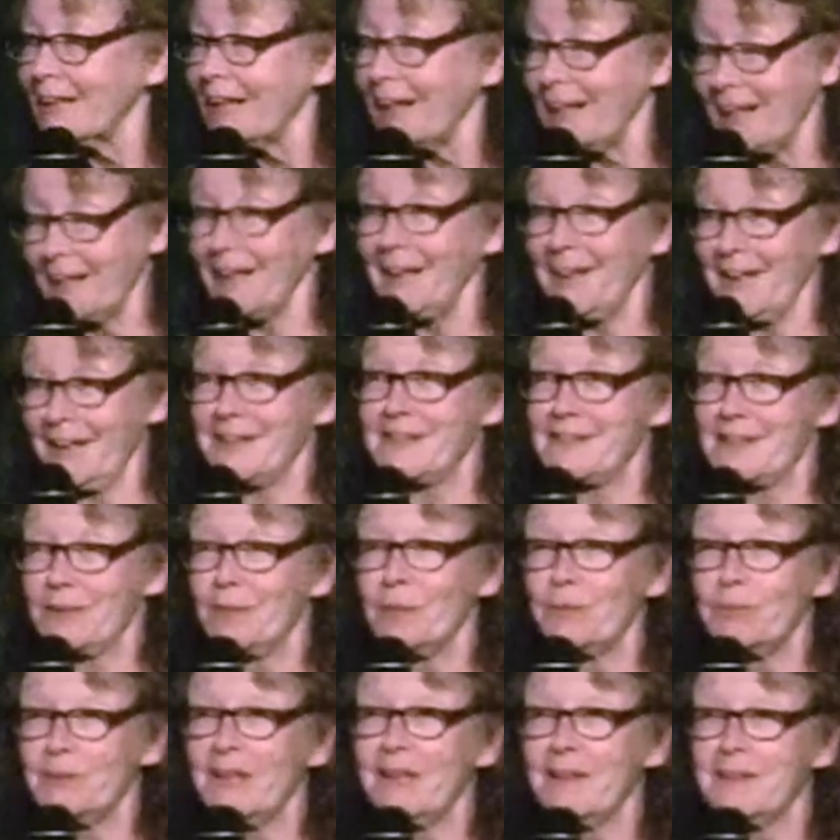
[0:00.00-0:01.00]
And I said,
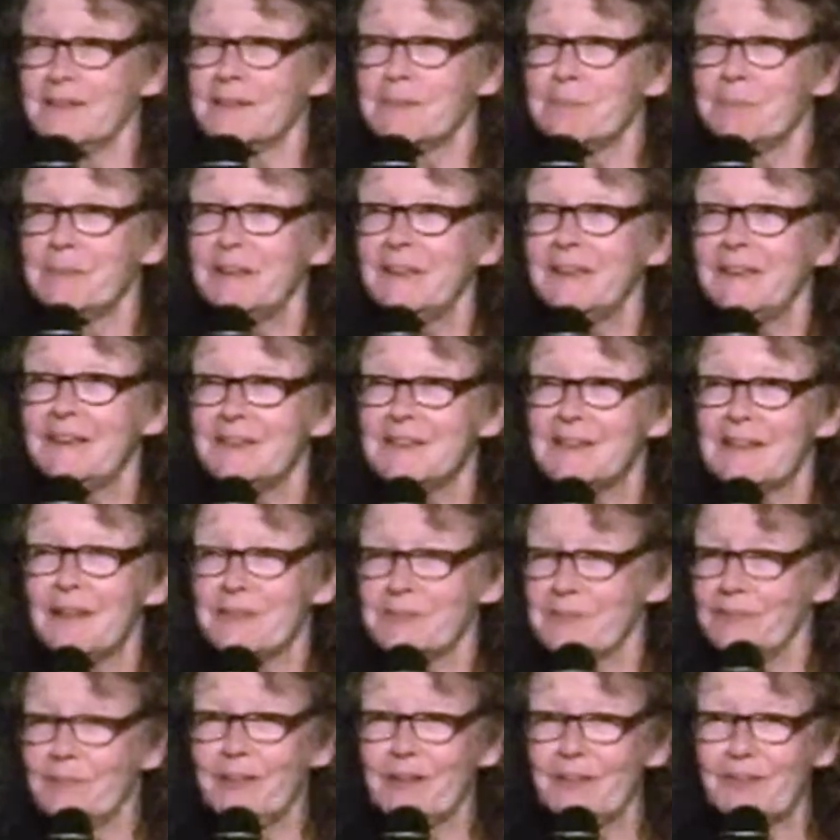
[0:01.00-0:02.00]
oh yes, please. I
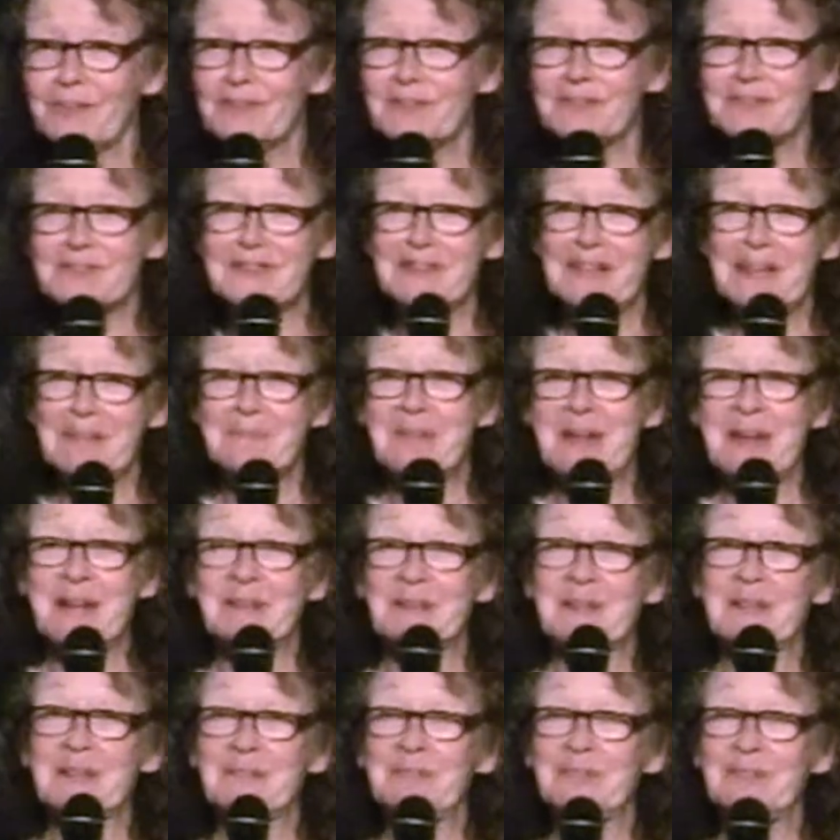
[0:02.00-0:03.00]
was very thirsty. I'm
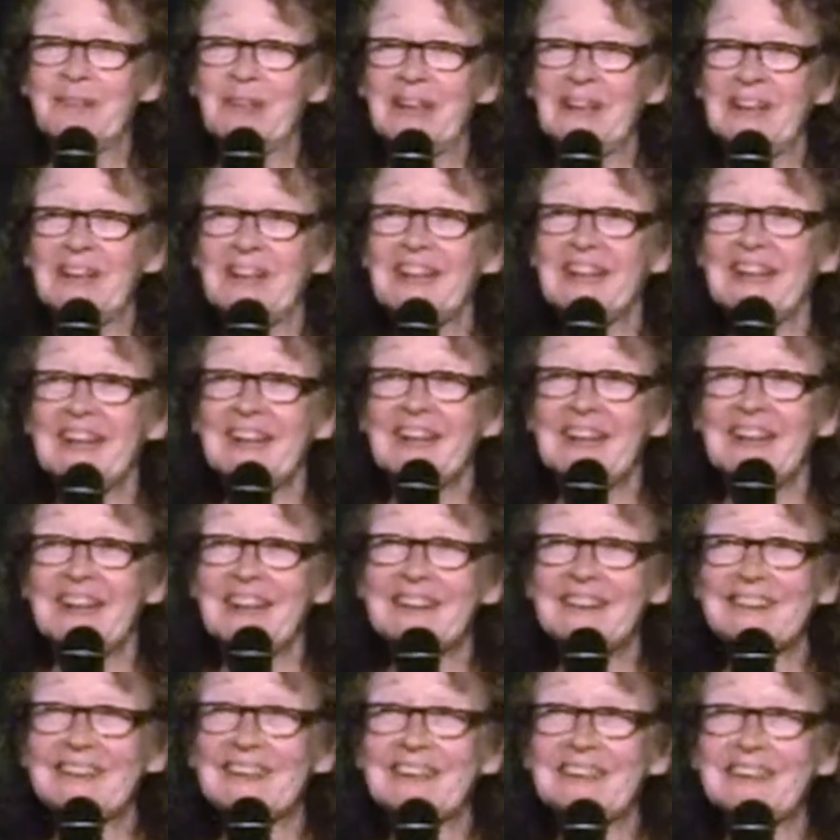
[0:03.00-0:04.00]
handcuffed, right?
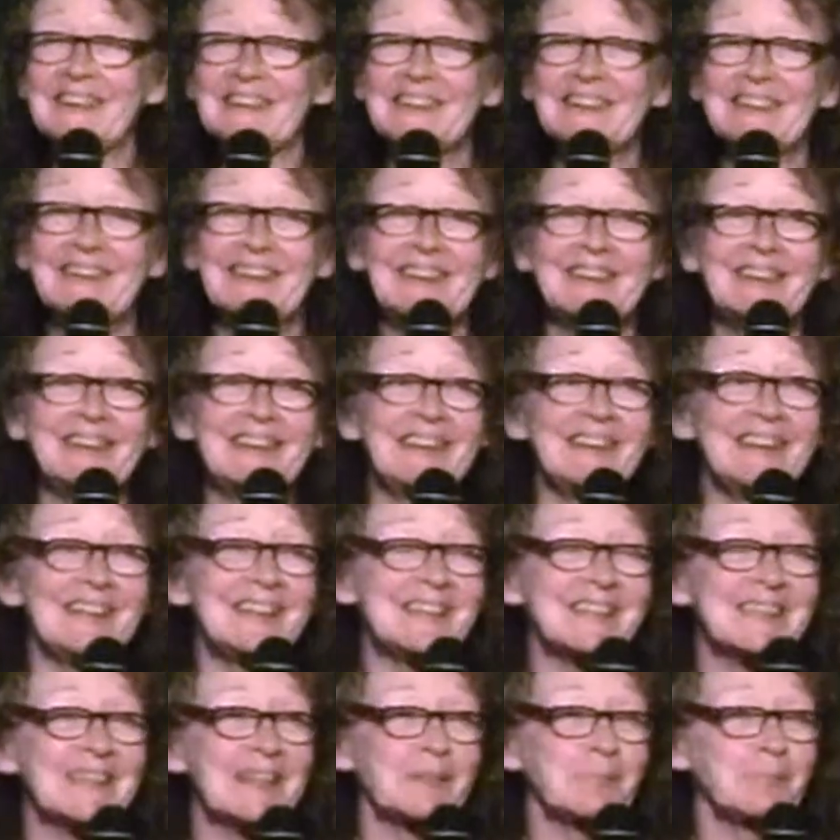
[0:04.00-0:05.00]
And then
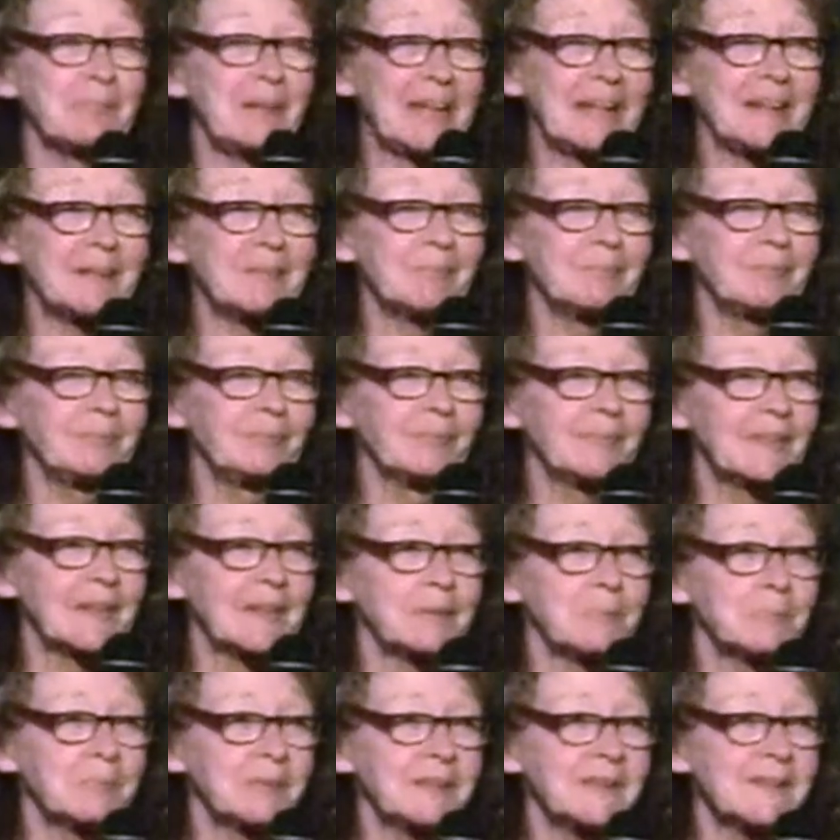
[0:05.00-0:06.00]
he said, ma'am,
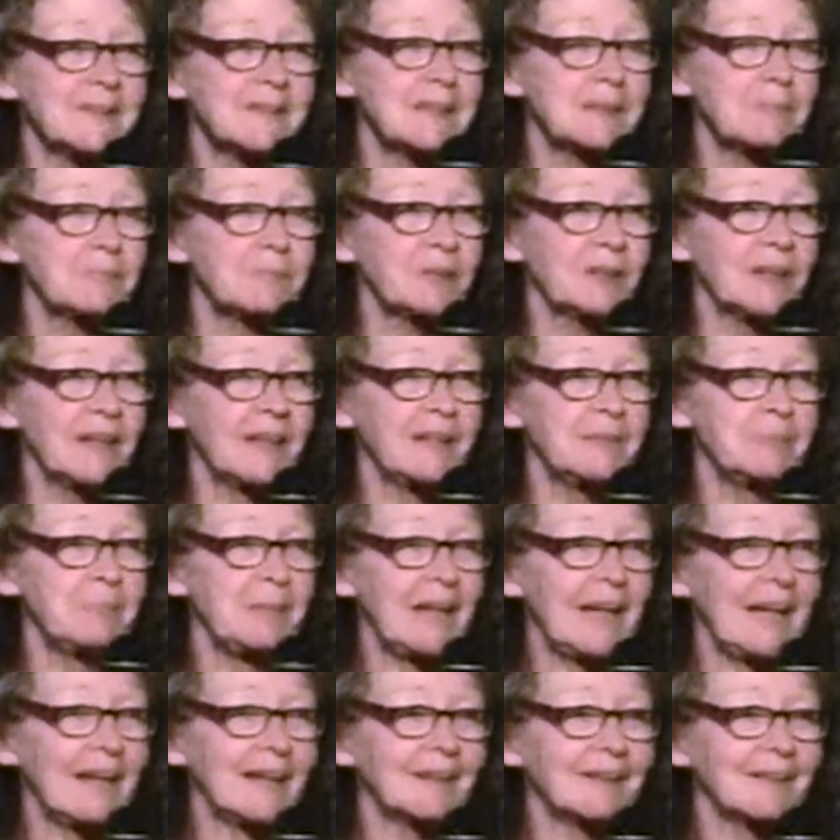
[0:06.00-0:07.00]
please tip your head
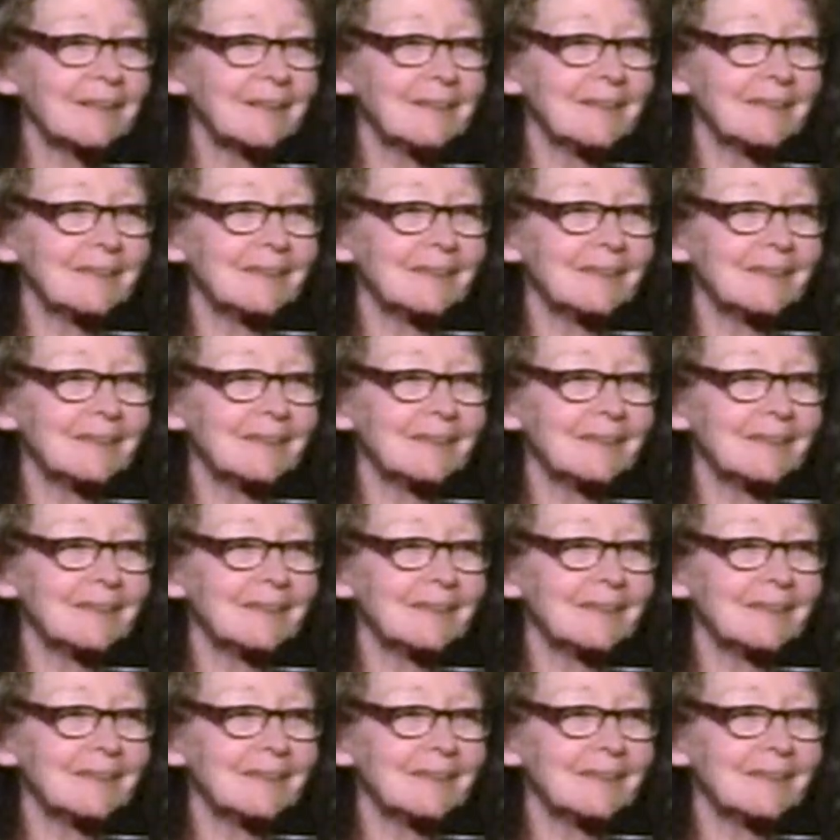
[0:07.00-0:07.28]
back.